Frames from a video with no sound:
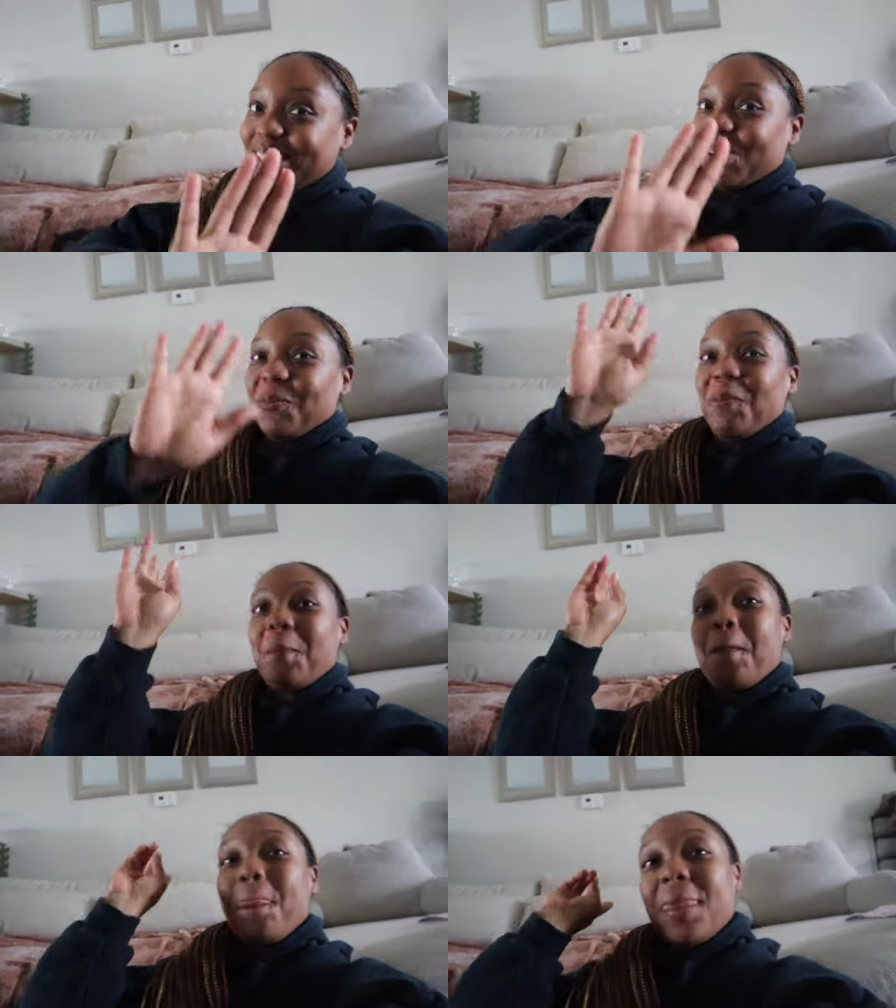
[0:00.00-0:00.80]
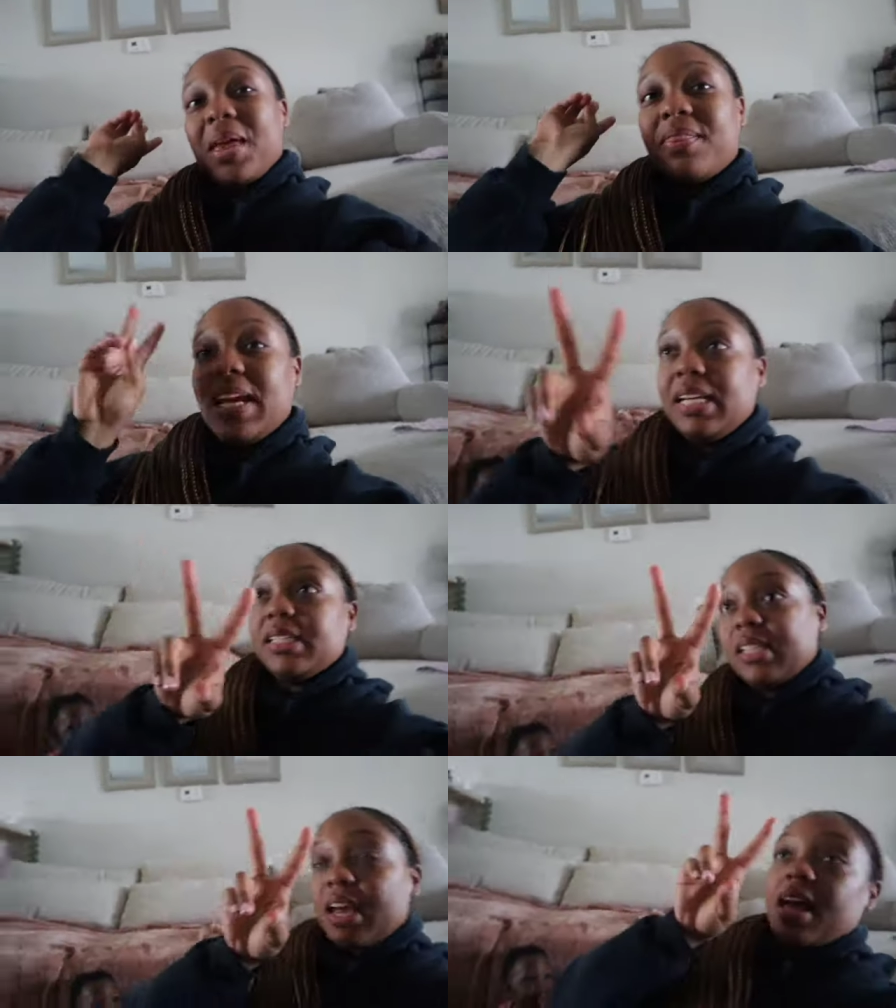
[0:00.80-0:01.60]
So
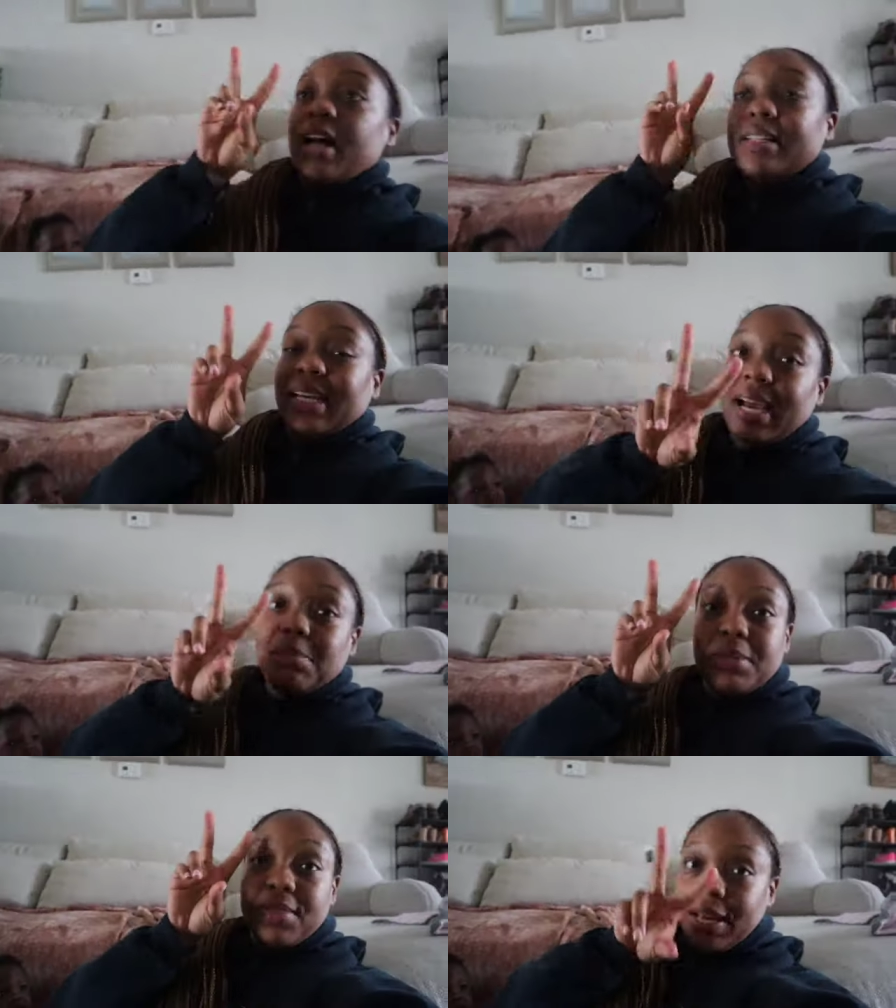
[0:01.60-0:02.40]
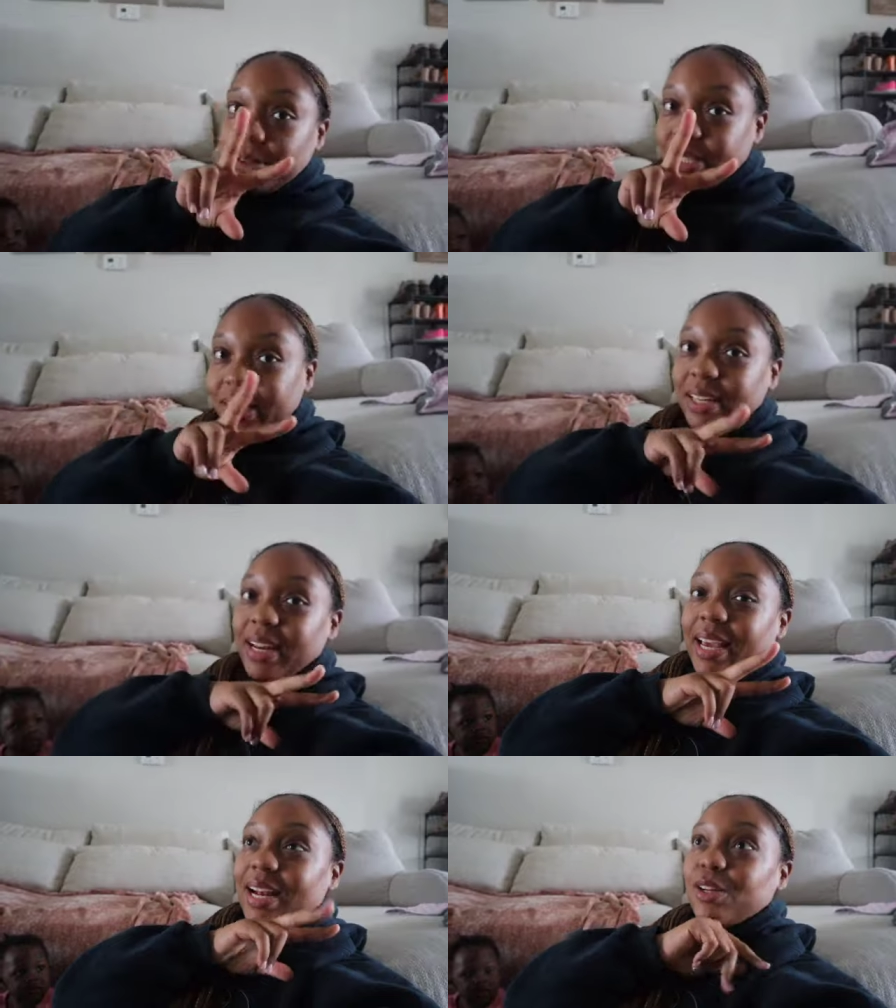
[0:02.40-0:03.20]
thanks times a thousand
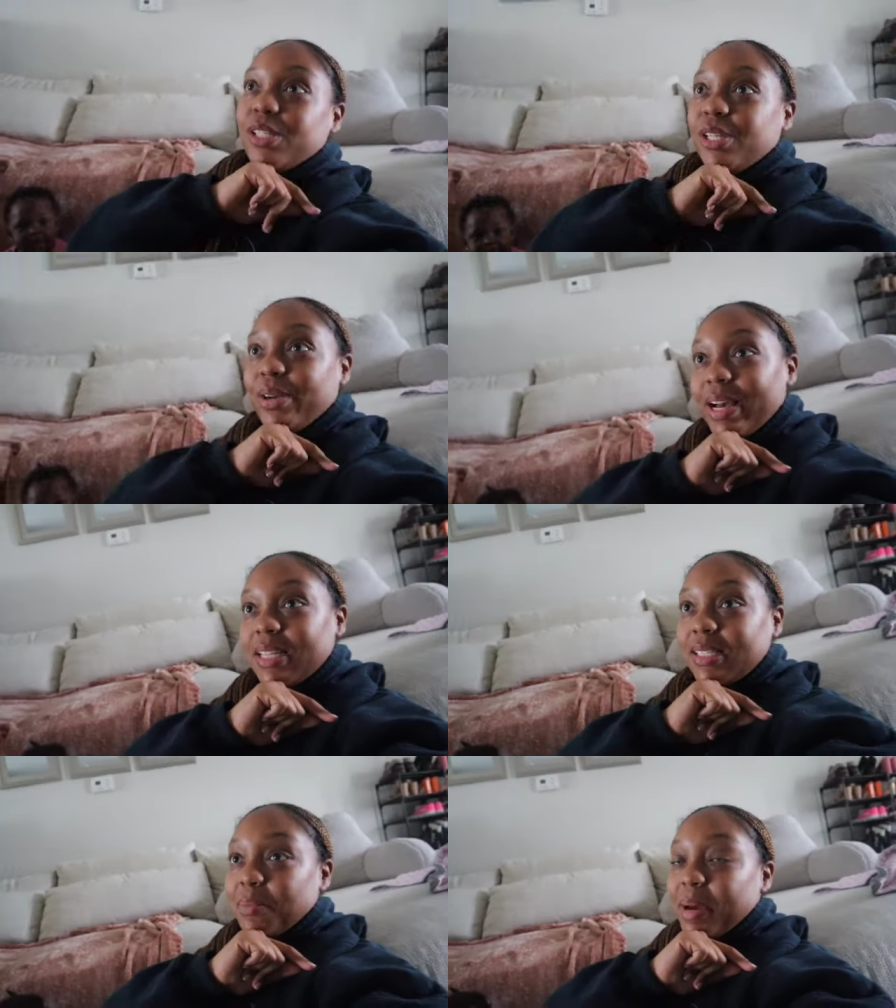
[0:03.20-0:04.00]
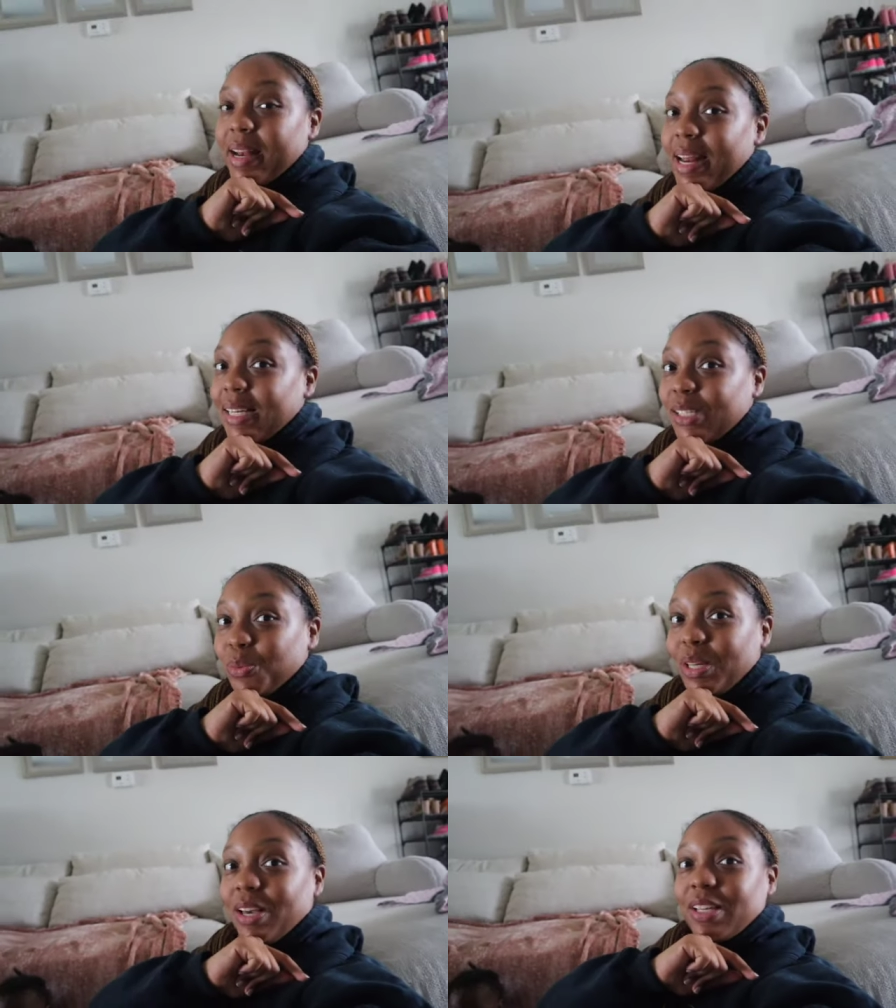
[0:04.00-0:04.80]
and I'll see you guys in my next
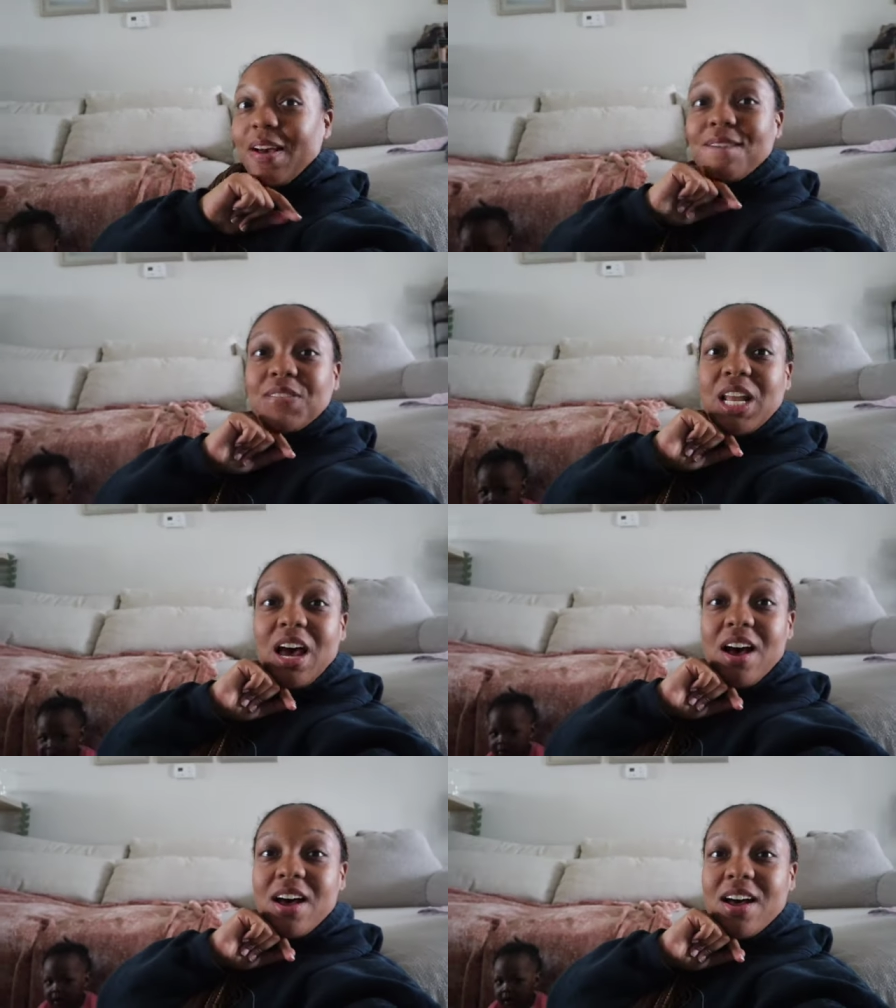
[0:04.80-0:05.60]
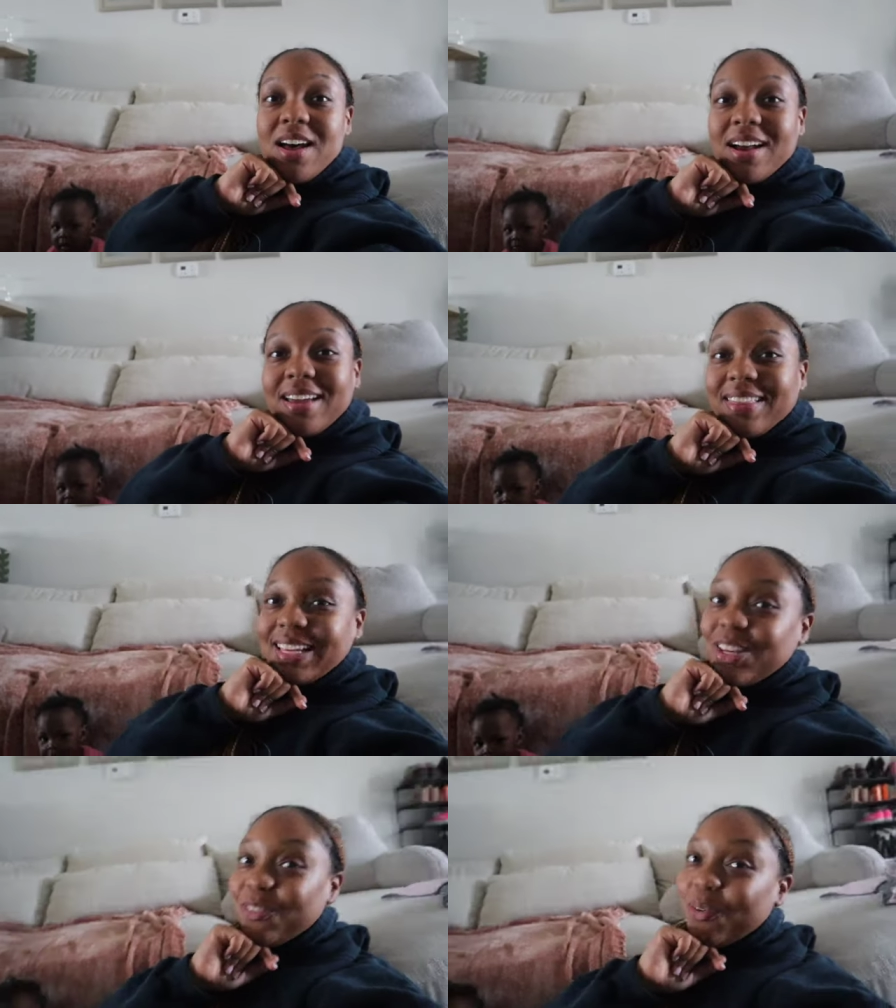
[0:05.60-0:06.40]
week vlog.
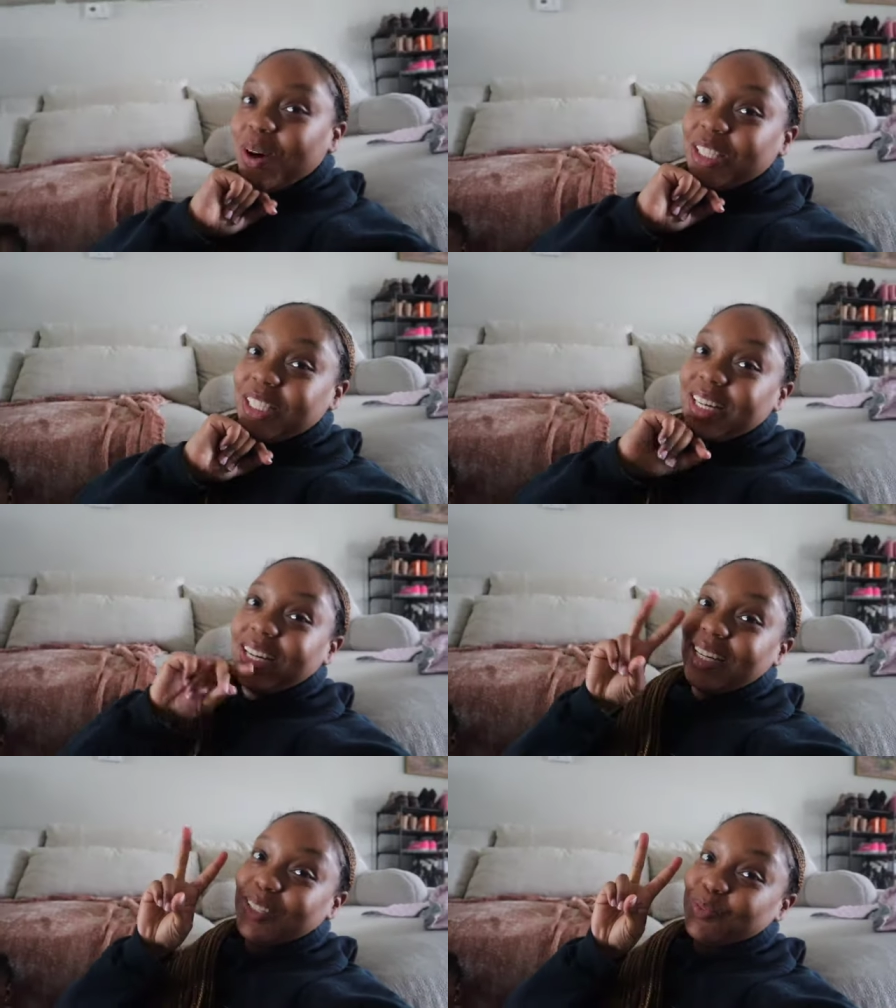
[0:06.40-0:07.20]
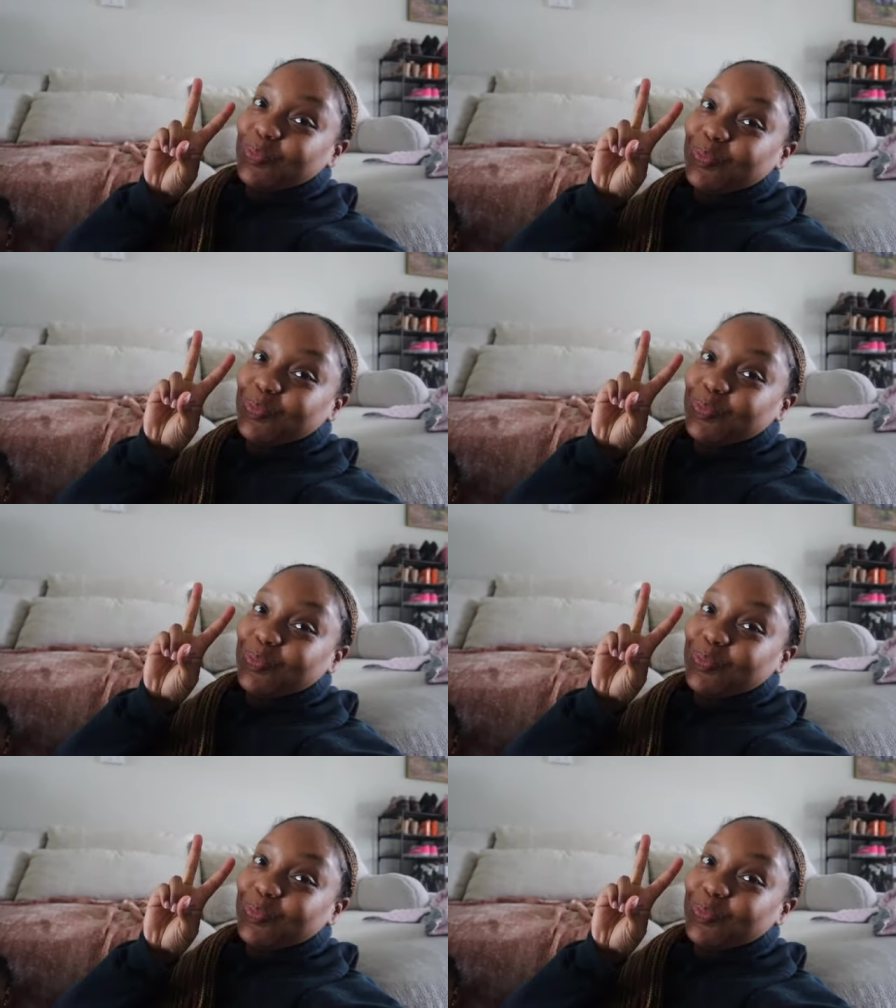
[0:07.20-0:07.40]
Thank you for watching.